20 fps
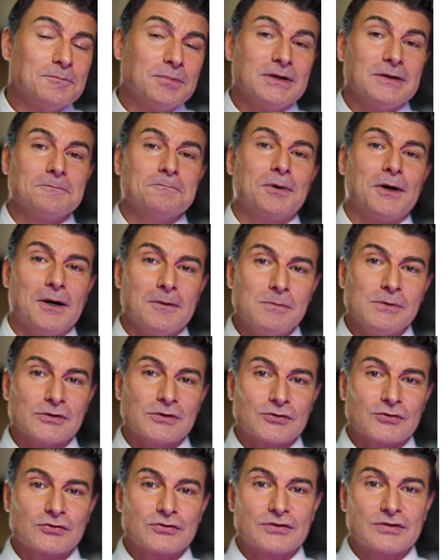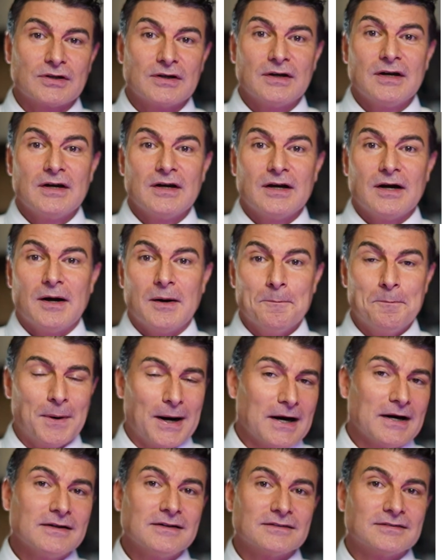being published
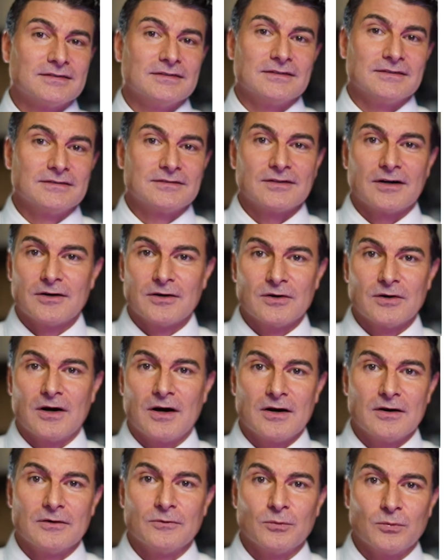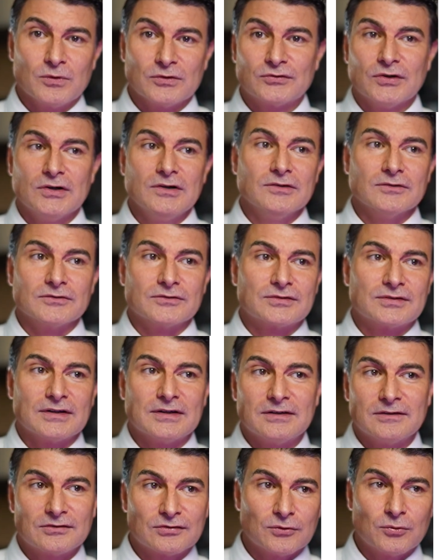biases our results,
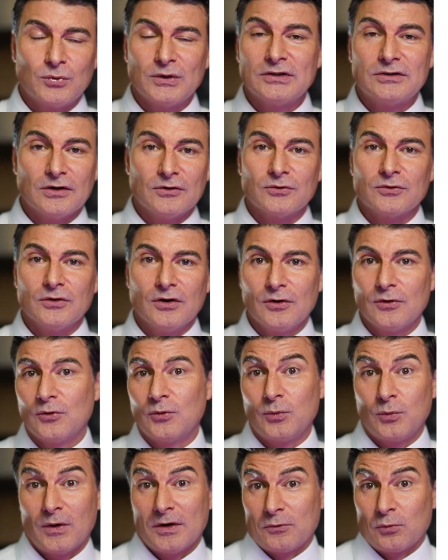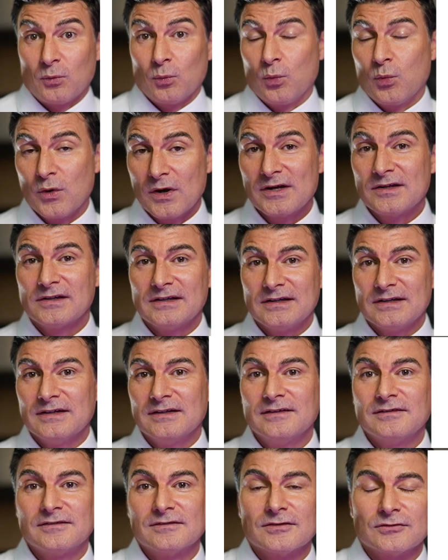and so we don't know what really
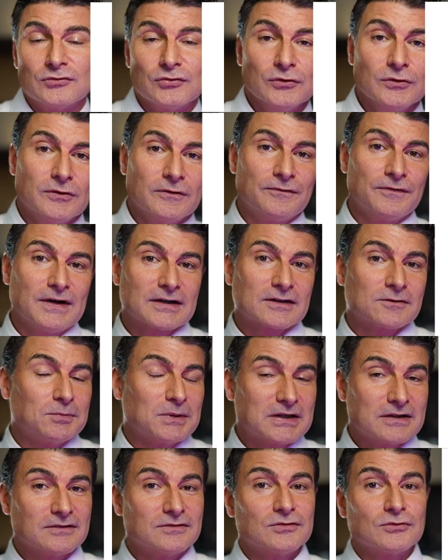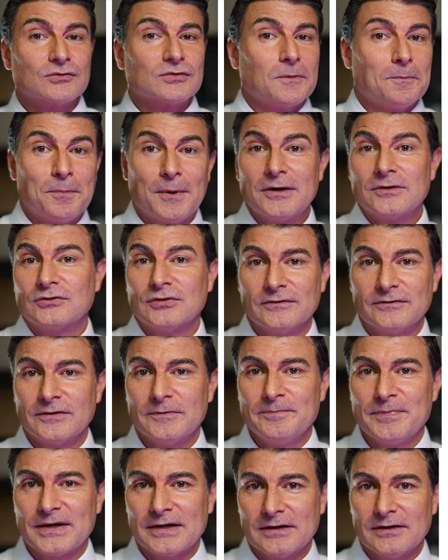is the true effect because there's a bunch of
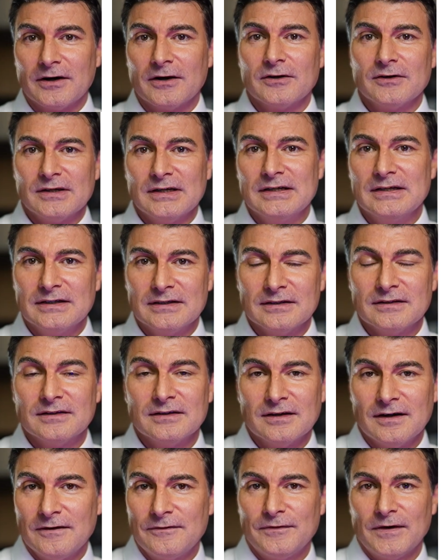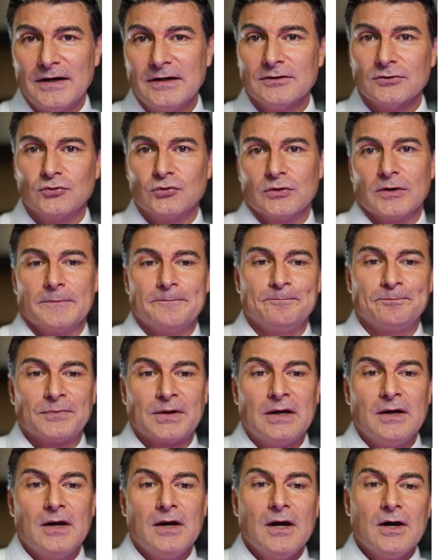them that are in a file drawer.
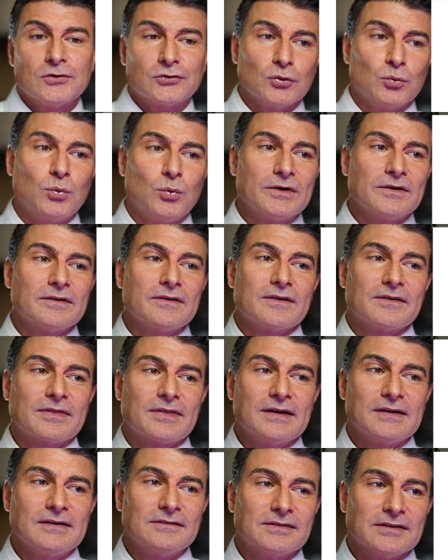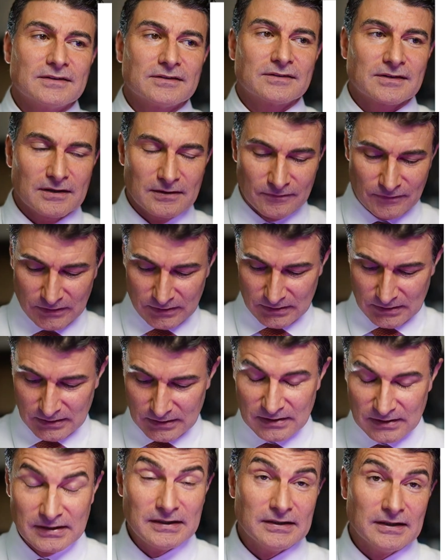So one of the things that's kind of a
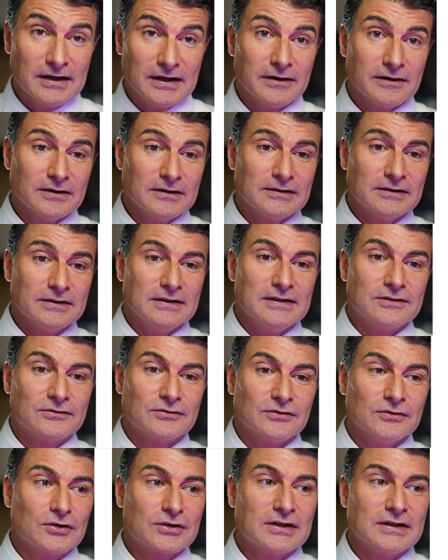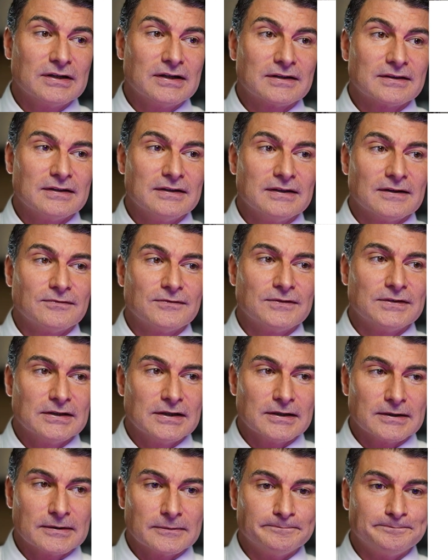neat area is looking at the FDA,